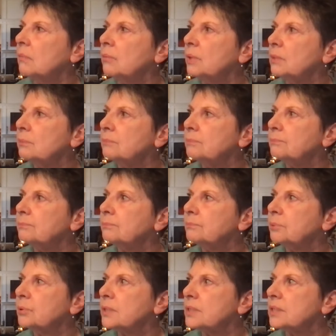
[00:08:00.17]
we
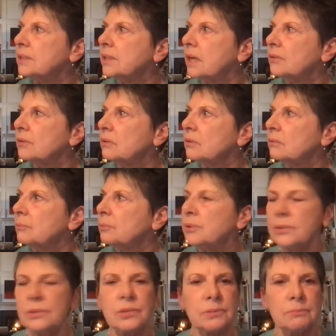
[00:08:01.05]

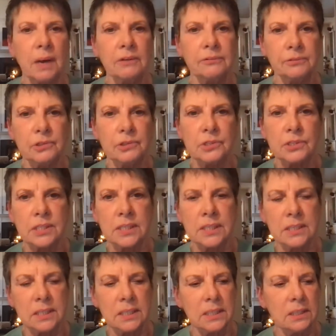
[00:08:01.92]
produced my first
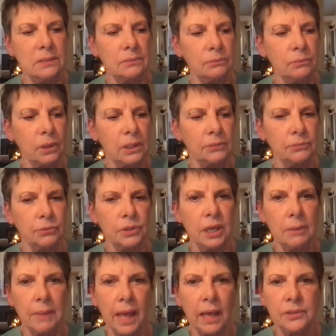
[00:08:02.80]
CD, Whatever
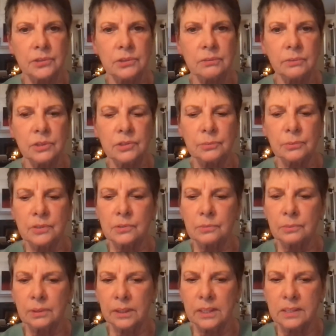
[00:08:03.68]
We Imagine, which
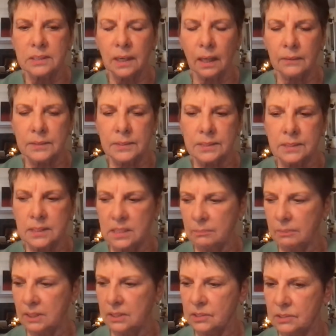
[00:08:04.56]
was released on the
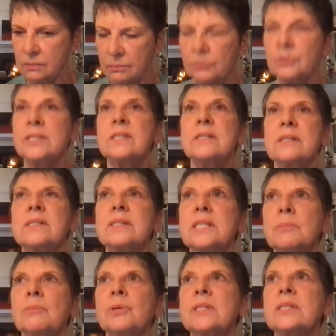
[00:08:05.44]

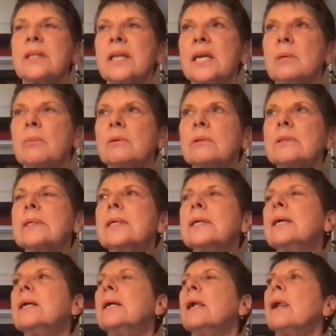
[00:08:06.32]
Seabreeze label.
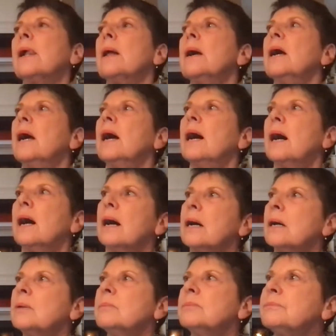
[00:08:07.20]

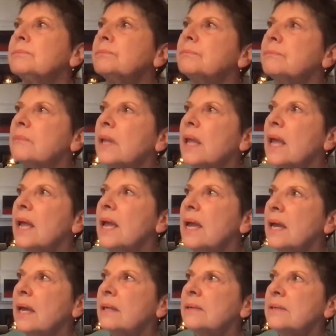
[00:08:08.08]

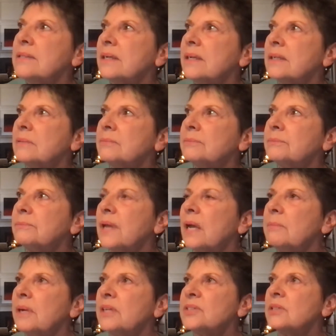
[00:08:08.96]
And
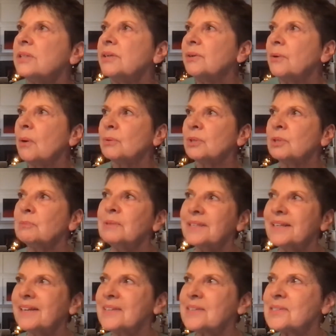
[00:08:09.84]
I mention it here only
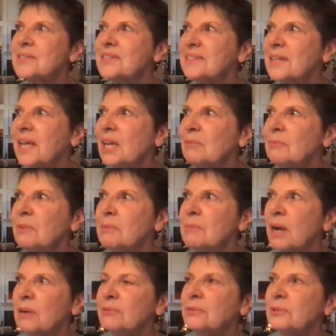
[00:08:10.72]
because it gave me
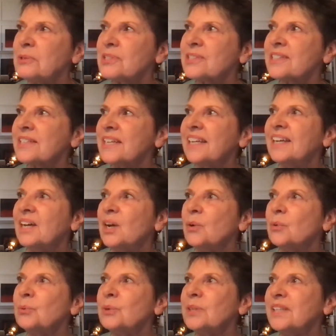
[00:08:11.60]
my first
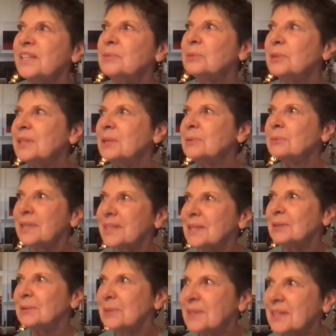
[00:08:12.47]
really, really,
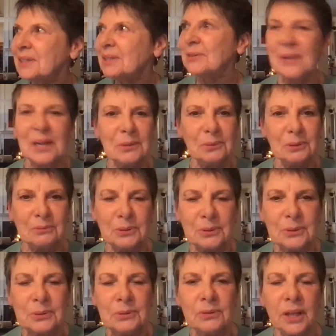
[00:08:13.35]
really, really great
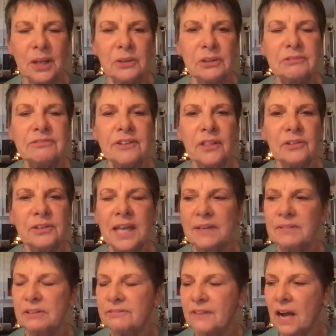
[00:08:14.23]
review. Leonard Feather
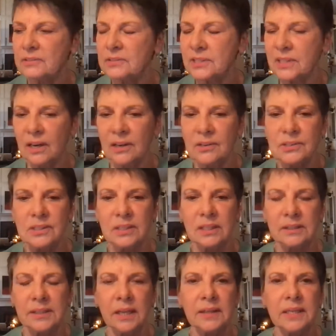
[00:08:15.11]
gave it 5 stars in
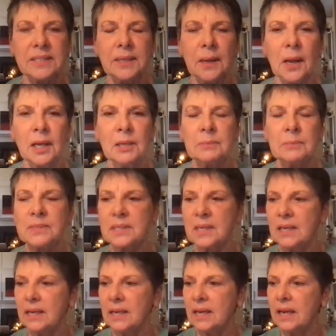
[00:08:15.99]
the LA Times.
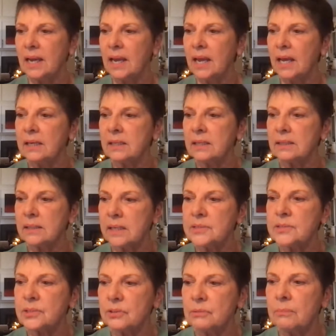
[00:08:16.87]
And it
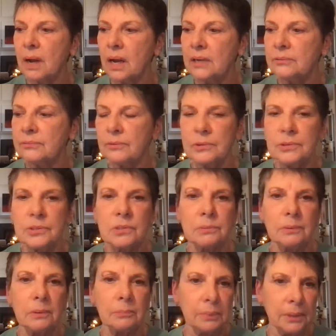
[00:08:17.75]
led to my
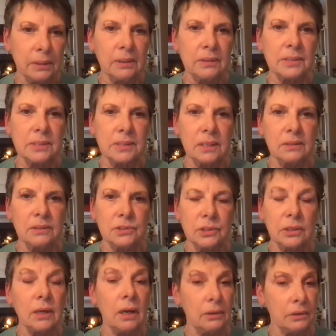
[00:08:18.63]
first appearance at the
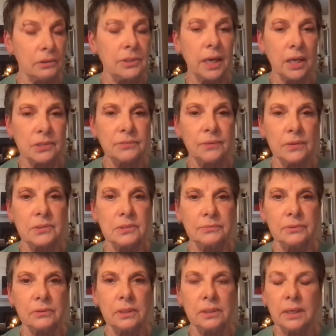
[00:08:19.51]
Chicago Jazz
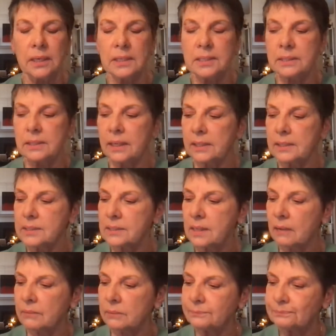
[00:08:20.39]
Festival in
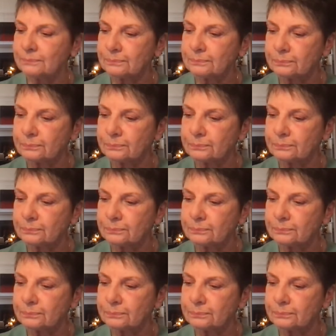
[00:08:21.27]
1987.